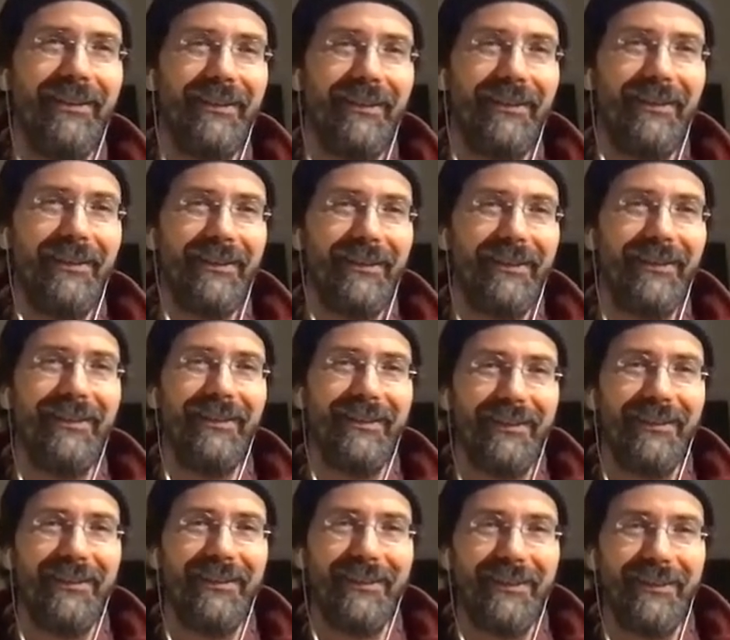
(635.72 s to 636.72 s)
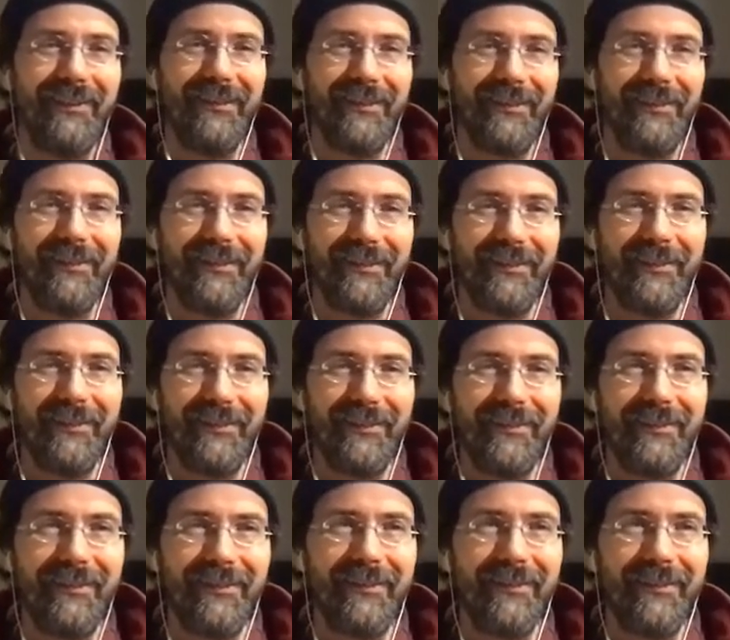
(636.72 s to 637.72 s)

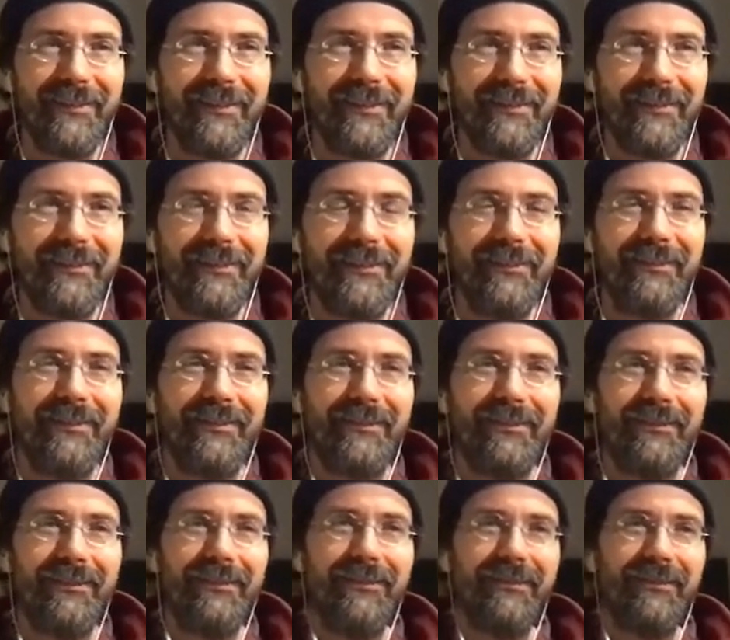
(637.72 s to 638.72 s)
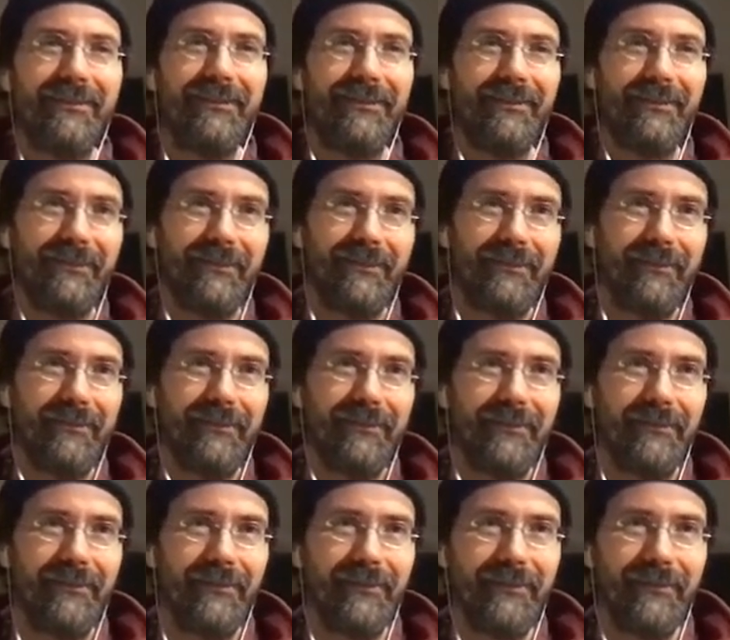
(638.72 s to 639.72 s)

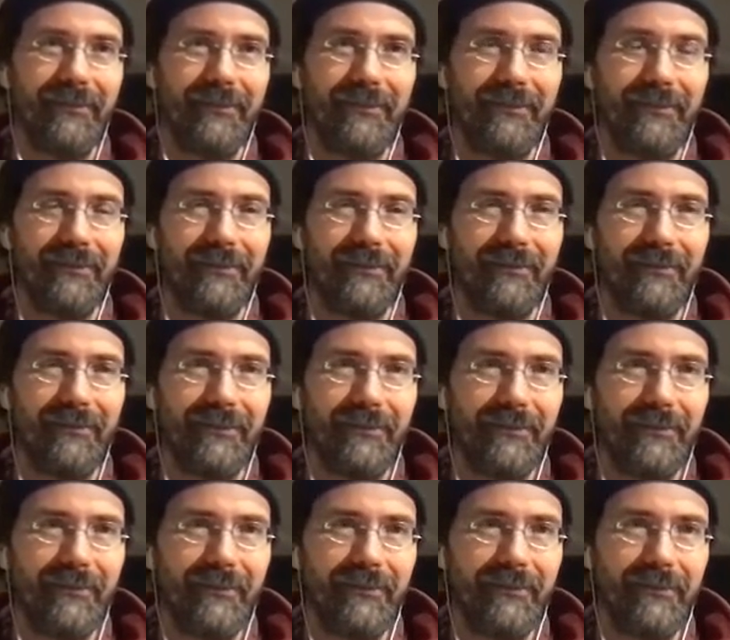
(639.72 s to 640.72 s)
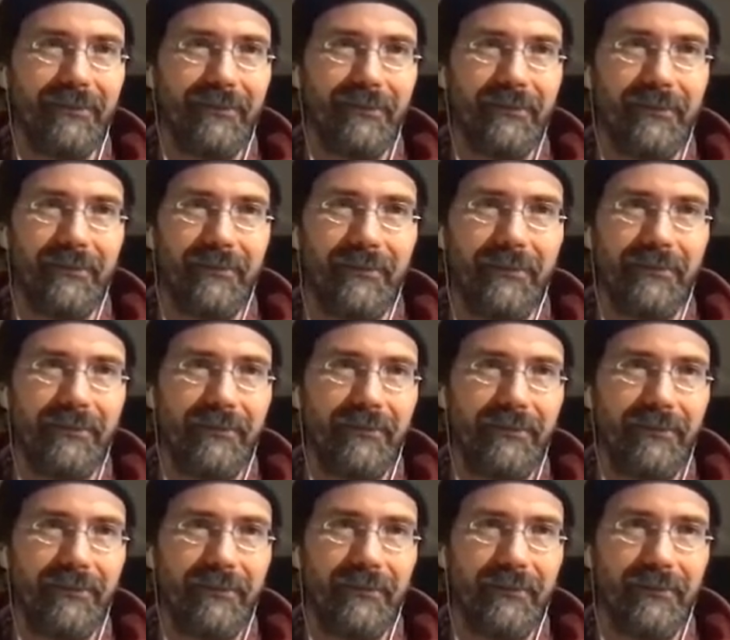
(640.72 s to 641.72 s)

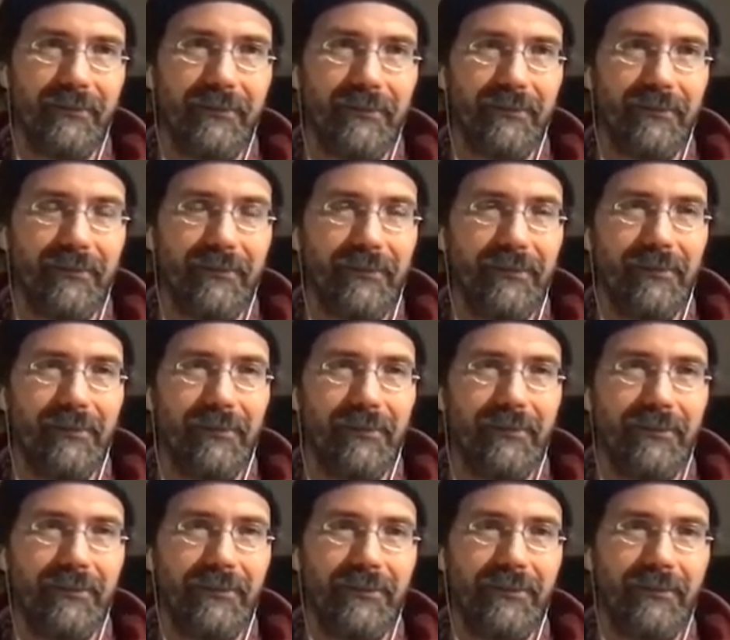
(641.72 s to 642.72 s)
[no speech]